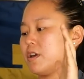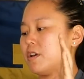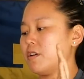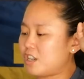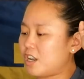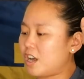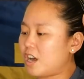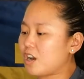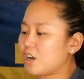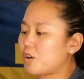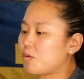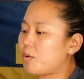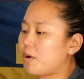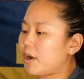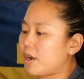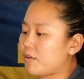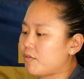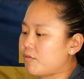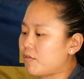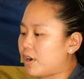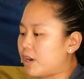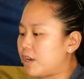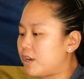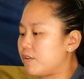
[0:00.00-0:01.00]
Not
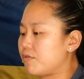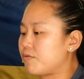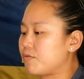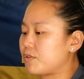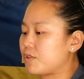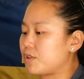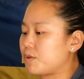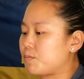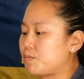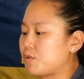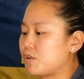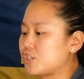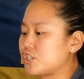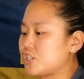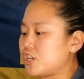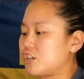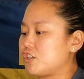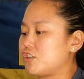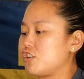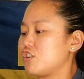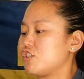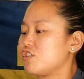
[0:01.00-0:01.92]
quite ready for the push under.